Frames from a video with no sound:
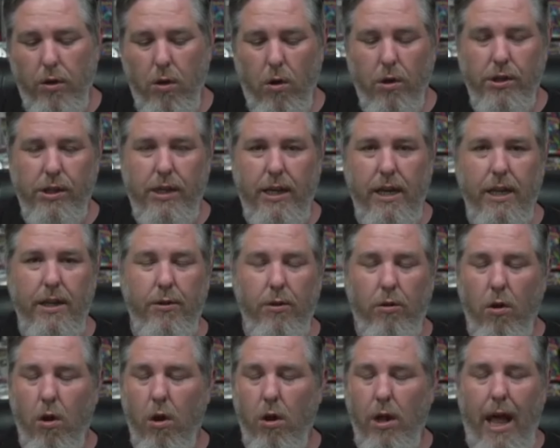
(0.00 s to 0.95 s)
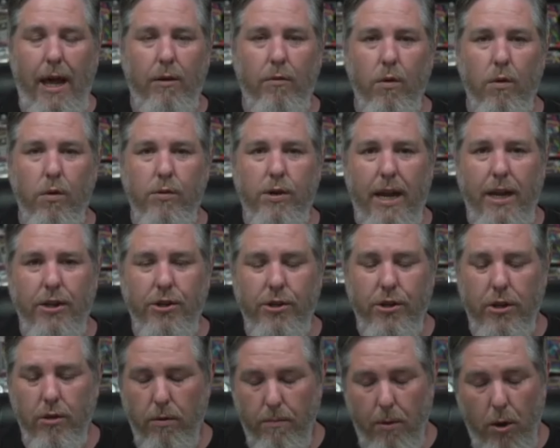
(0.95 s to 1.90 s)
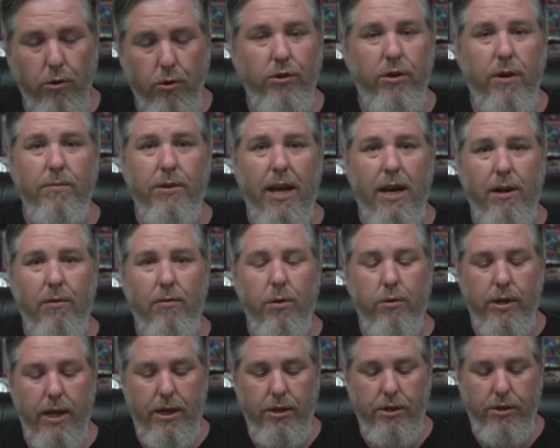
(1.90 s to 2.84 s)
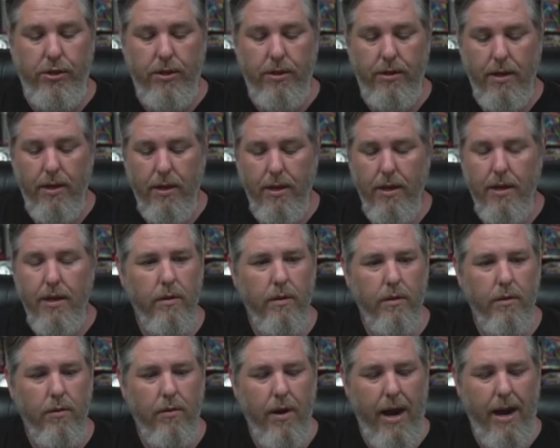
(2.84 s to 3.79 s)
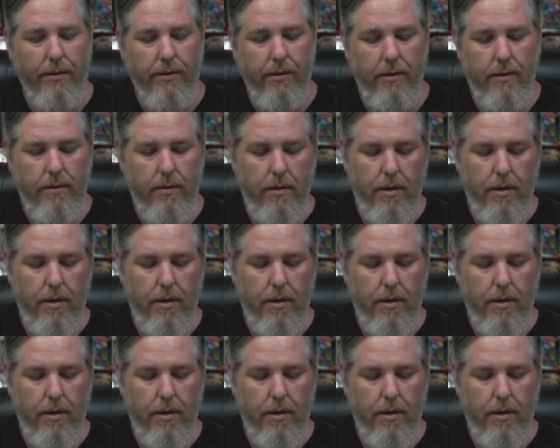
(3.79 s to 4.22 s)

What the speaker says: cards get, they're all out of rotation, or most of them's out of rotation. Grass.